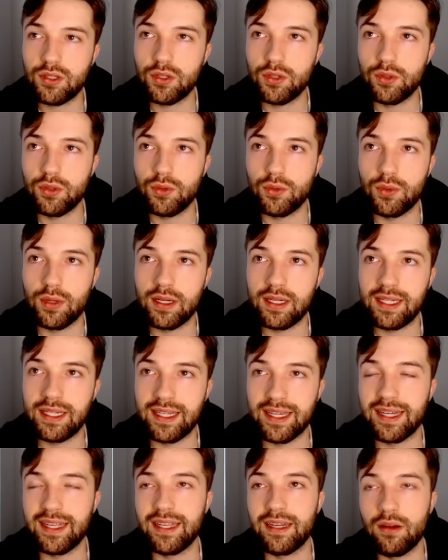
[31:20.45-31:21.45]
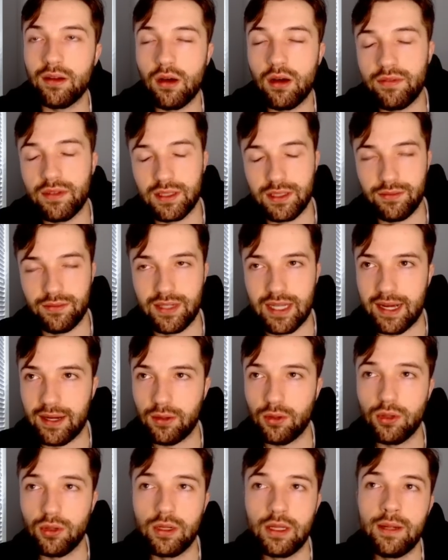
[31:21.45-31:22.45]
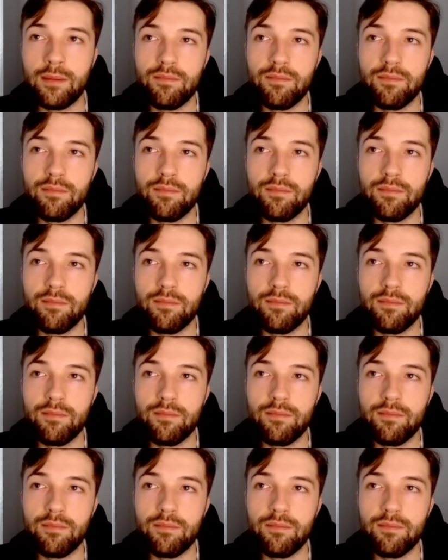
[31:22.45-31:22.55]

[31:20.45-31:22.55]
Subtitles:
to get an offensive tackle.